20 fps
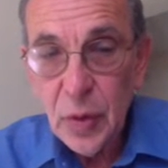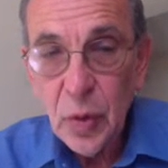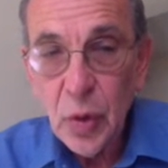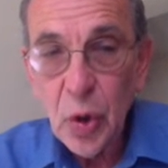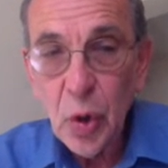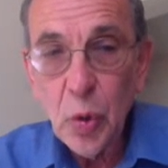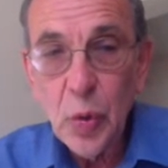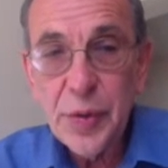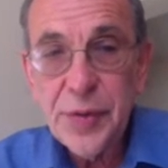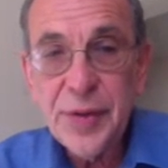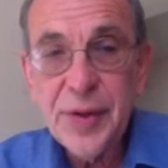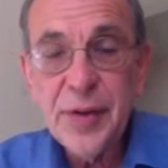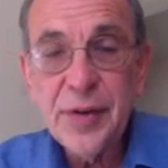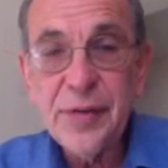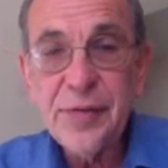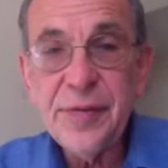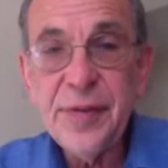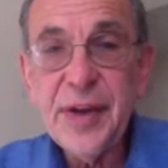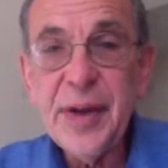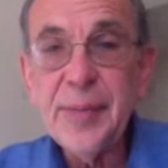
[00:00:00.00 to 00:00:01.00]
or within a
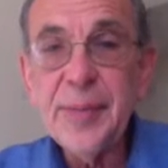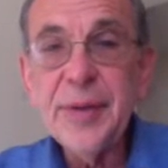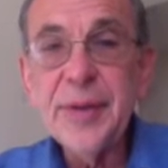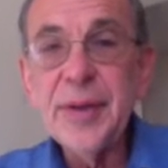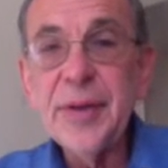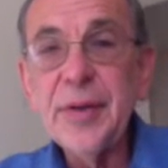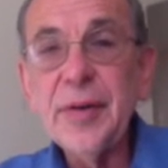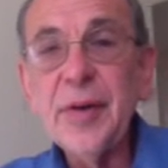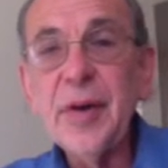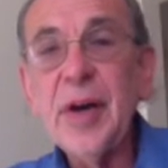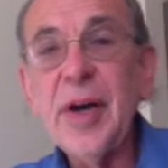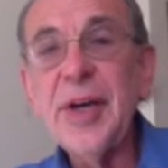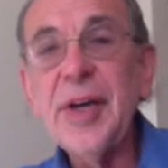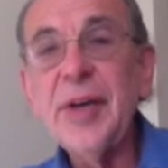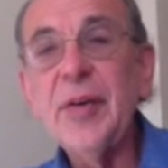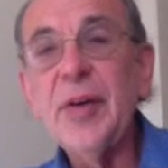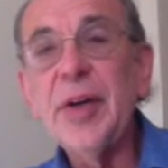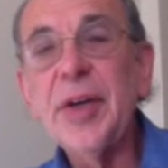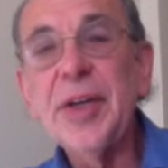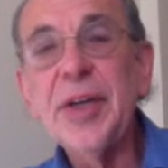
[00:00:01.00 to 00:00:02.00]
family or
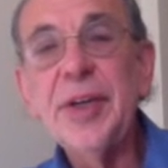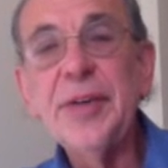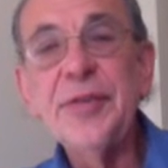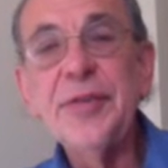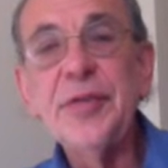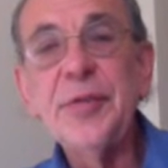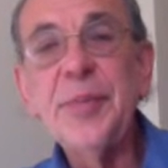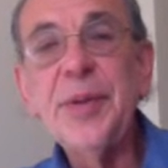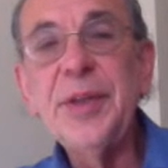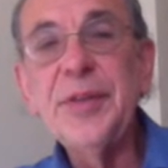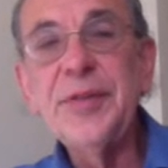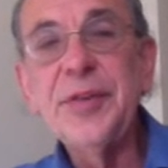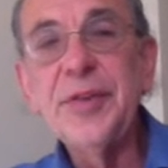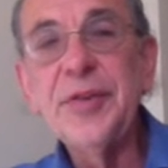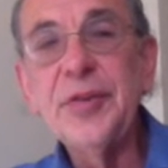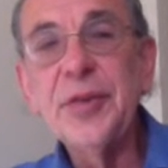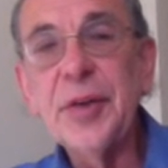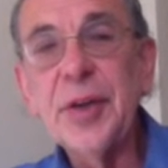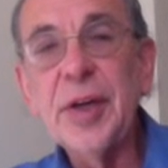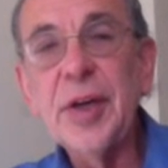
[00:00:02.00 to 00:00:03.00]
hierarchy of
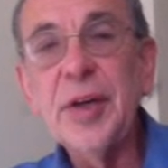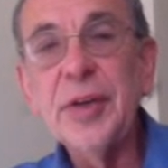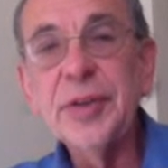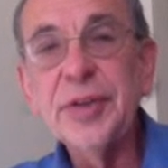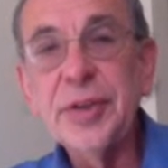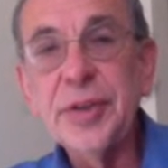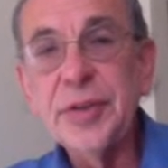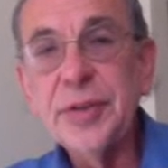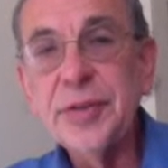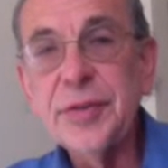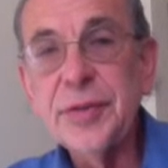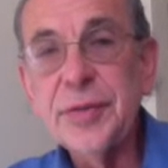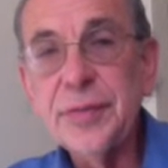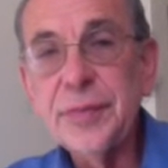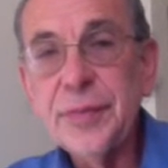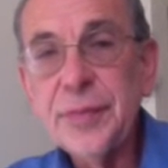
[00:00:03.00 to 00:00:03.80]
species or cultures.